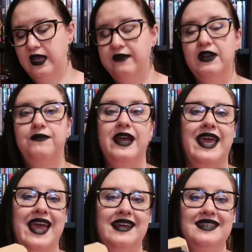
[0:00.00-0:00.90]
even if I
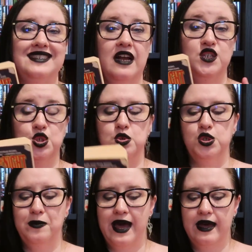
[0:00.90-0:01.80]
can't, it's not too,
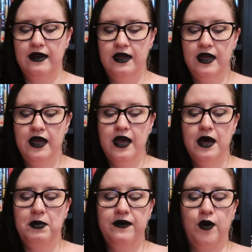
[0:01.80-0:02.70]
too bad.
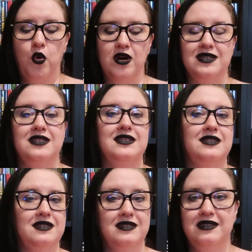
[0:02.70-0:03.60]
But of course,
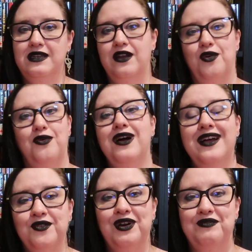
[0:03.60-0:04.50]
this, you know,
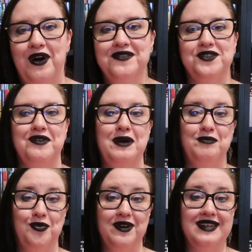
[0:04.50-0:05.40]
revolves
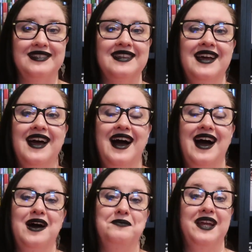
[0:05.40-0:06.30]
around boys
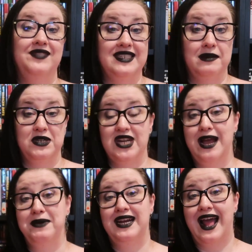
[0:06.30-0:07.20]
um, in the
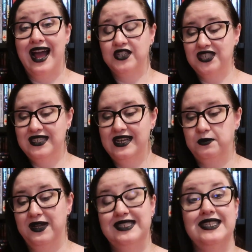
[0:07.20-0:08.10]
summertime, and it actually
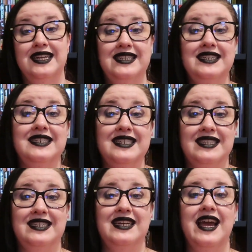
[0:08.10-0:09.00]
takes place in
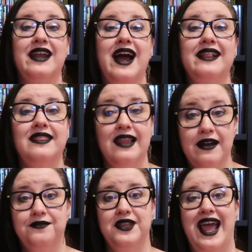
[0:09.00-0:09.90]
1960, and I
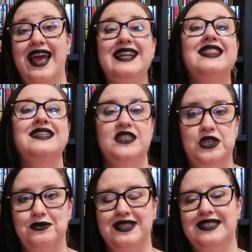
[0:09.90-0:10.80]
love anything to
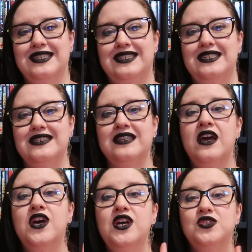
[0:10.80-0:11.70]
do with the 60s,
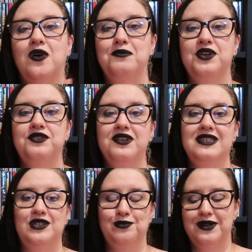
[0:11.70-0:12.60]
so I'm really,
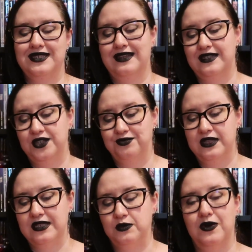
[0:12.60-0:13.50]
really super excited to
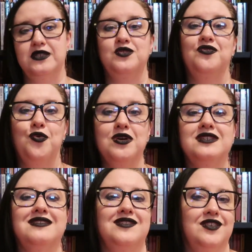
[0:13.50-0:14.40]
read this one. So of
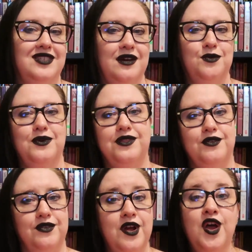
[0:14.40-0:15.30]
course, it starts out with
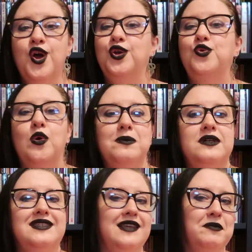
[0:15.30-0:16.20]
their
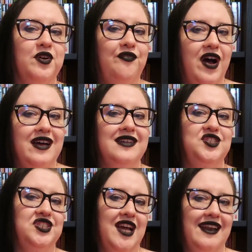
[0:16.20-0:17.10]
normal summer fun
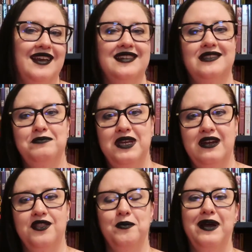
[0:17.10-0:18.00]
and shenanigans and
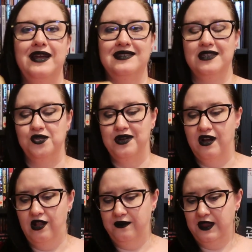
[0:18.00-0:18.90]
being on their bikes and
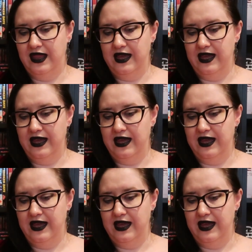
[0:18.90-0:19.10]
doing all of the